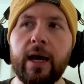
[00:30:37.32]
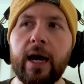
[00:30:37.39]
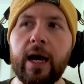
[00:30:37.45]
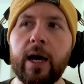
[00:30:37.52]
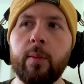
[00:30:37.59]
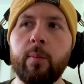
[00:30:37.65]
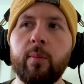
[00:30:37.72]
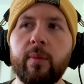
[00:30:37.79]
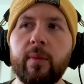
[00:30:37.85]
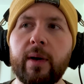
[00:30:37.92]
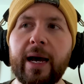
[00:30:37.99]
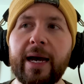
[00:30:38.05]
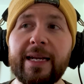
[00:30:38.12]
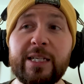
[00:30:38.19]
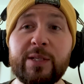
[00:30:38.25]
And
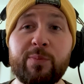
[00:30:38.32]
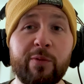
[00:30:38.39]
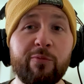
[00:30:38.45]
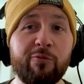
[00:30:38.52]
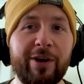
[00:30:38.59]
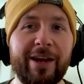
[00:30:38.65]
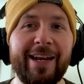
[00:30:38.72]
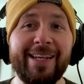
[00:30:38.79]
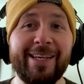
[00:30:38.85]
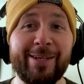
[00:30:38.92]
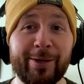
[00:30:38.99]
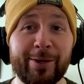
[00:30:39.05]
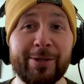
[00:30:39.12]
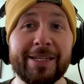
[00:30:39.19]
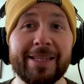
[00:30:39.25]
he's been really
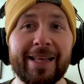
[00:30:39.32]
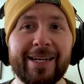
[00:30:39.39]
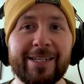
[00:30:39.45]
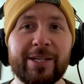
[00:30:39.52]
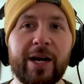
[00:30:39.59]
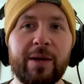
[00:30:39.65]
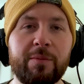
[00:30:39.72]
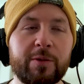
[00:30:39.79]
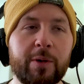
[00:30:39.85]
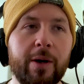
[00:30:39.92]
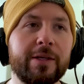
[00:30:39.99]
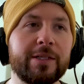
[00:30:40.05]
good in that time as well.